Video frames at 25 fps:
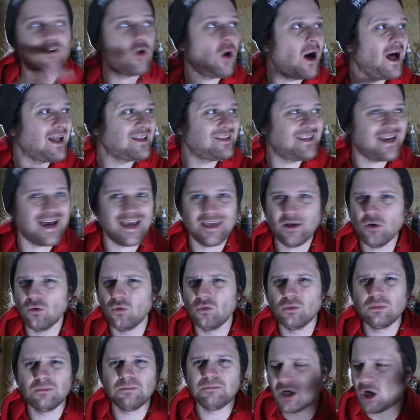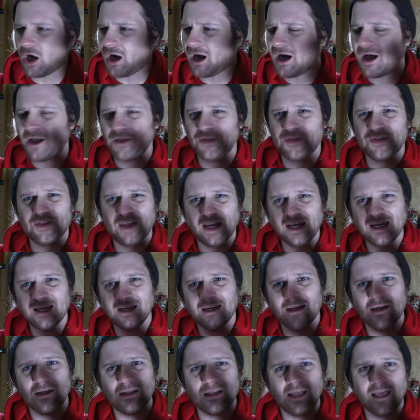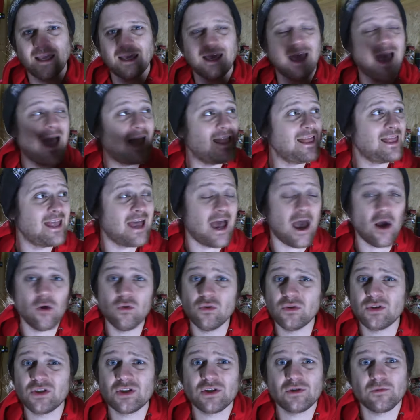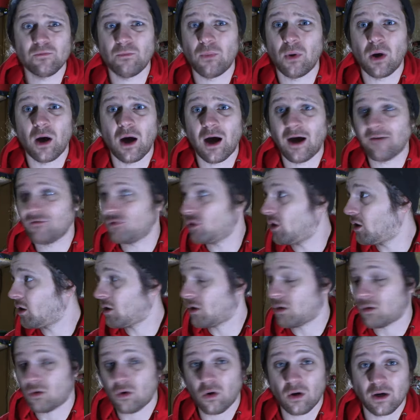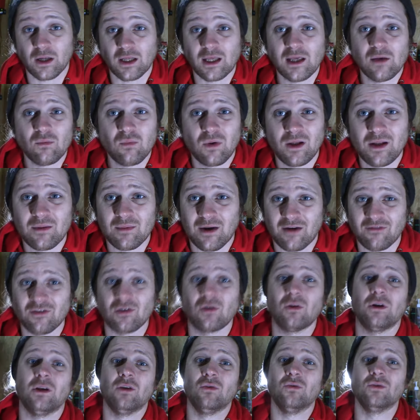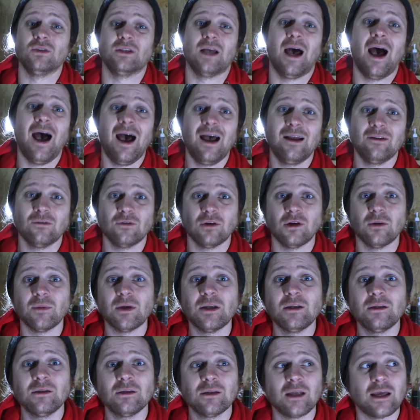I've got a tile cutter thing like in the house, but I've not got it here. When am I ever going to use that? Know what I mean?